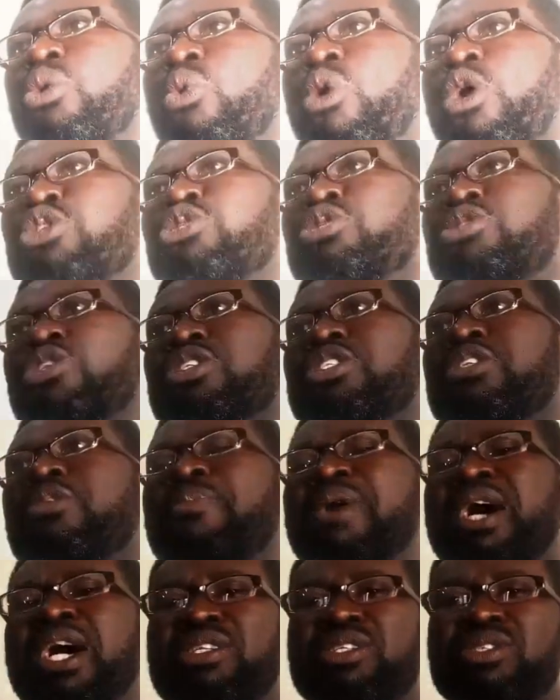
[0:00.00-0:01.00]
We also talked
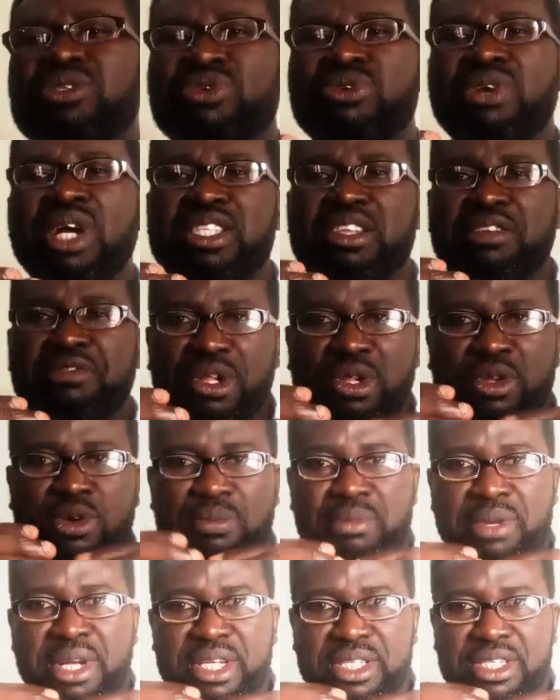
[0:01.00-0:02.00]
about rural
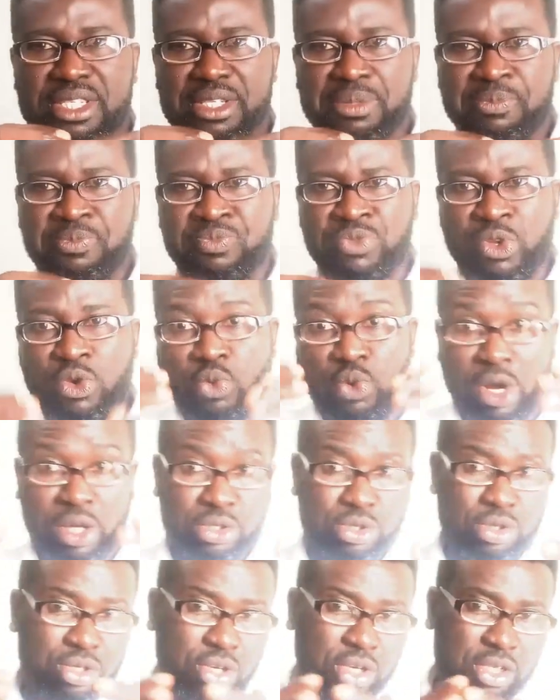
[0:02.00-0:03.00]
development. We
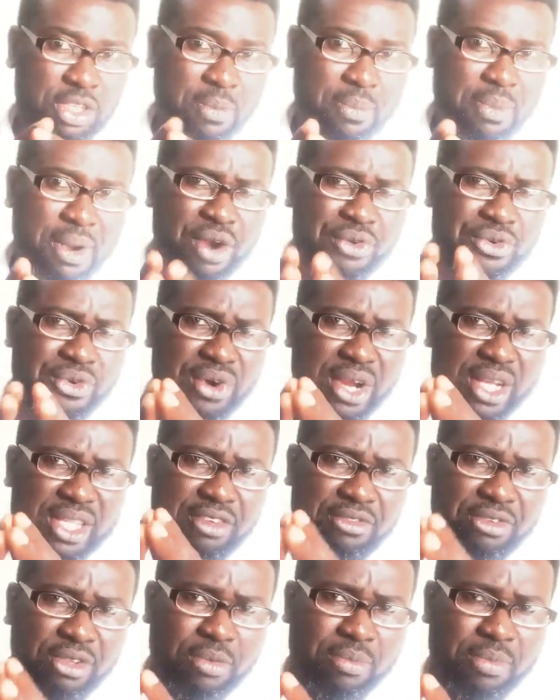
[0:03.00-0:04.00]
also talked about rural
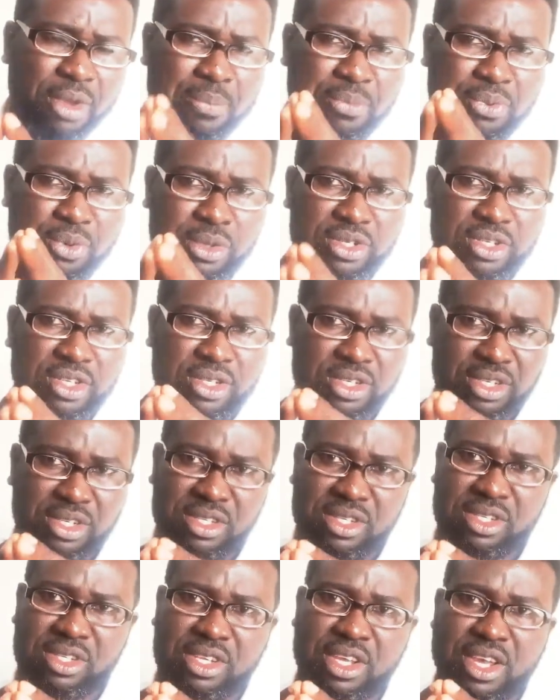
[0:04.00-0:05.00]
development
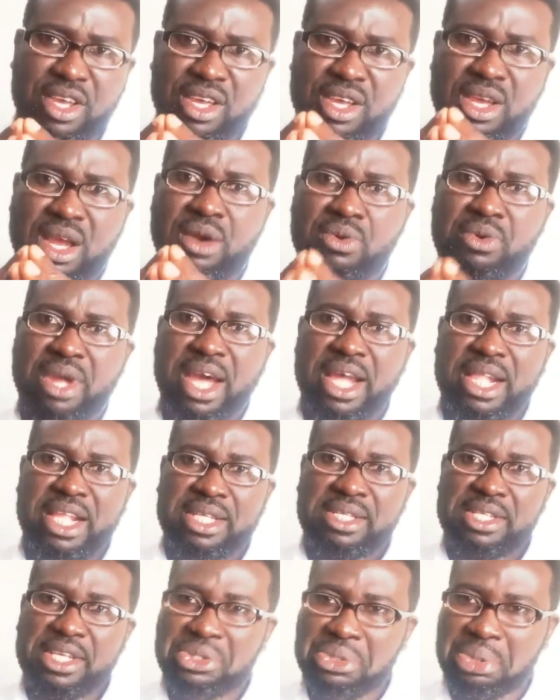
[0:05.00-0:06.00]
processes, and we
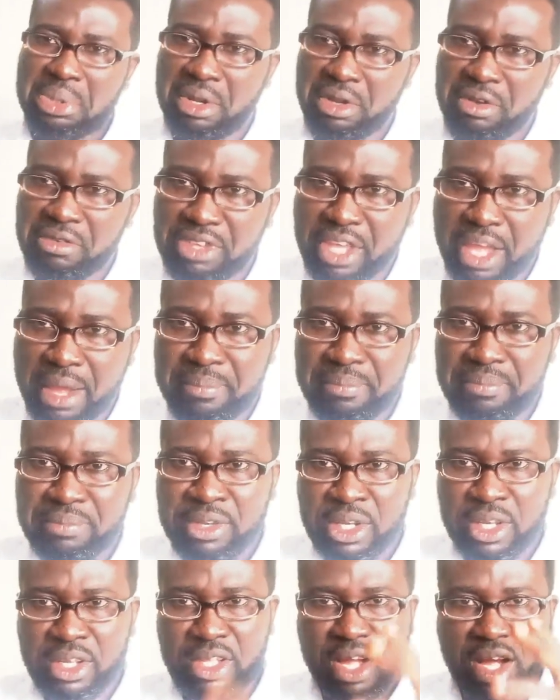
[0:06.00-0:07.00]
highlighted three of them
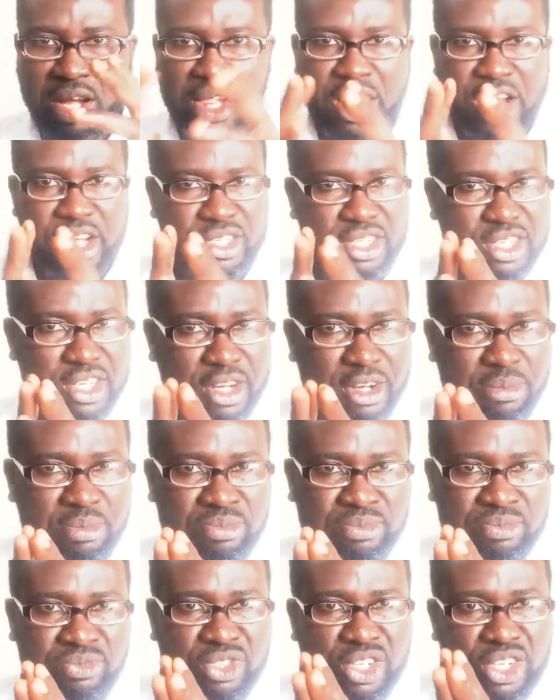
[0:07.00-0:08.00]
in our last
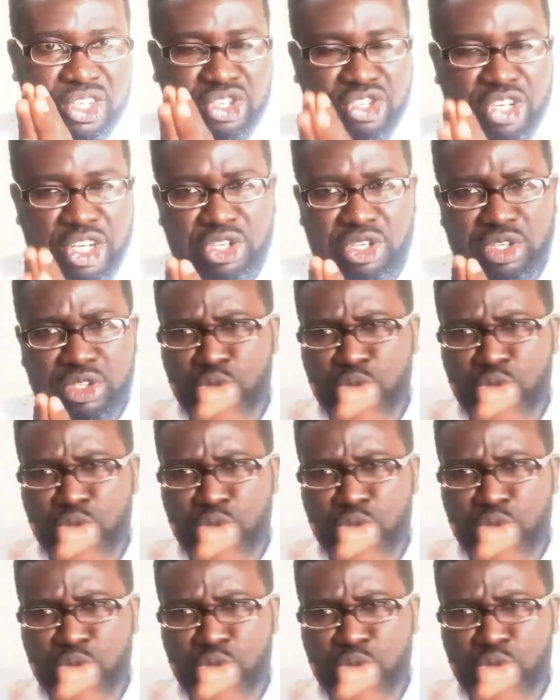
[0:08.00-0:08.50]
session.